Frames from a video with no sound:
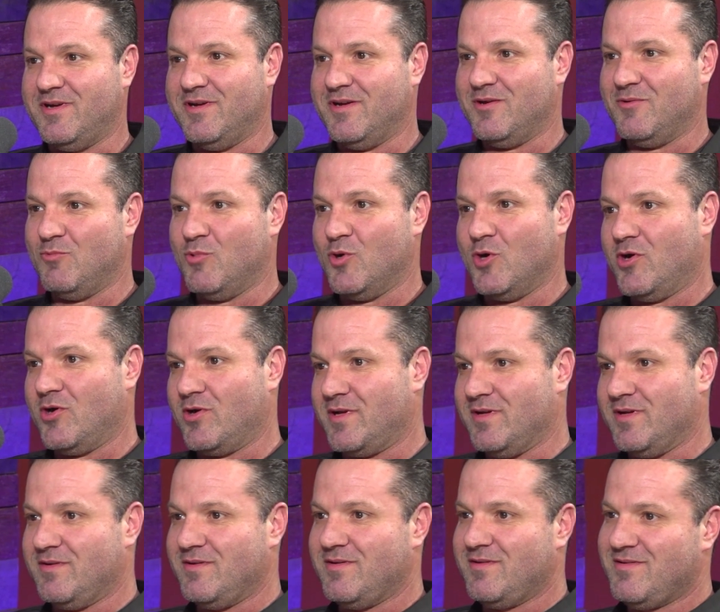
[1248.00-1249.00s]
work
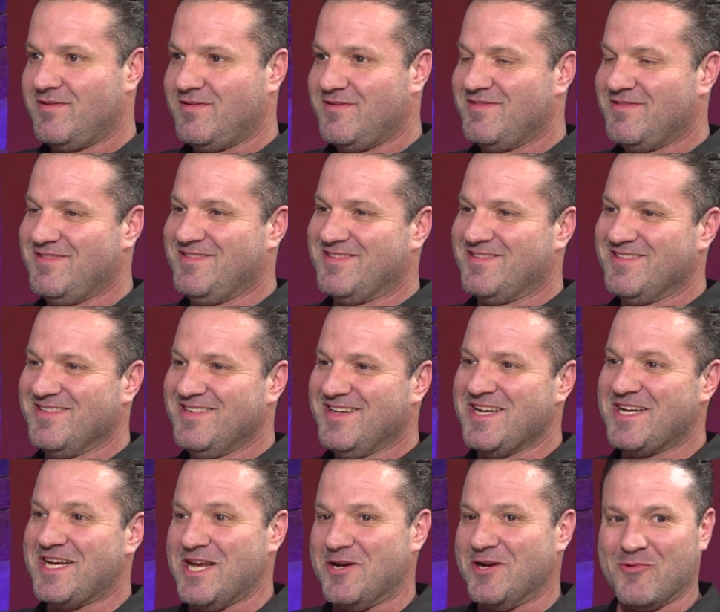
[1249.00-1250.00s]
and
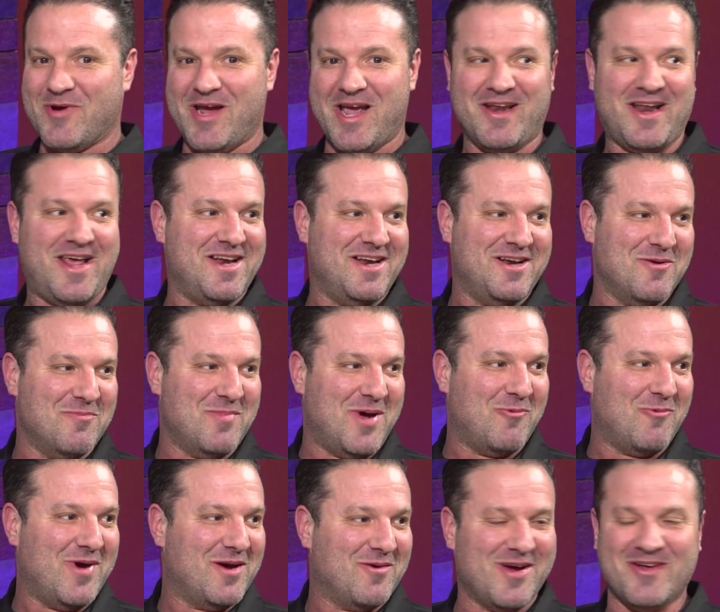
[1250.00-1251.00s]
getting around. I didn't know my
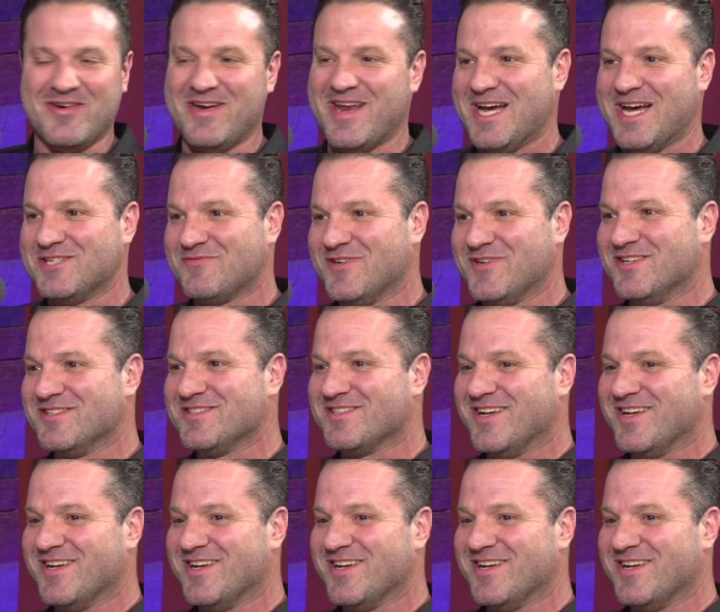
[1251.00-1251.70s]
way around Nashville, so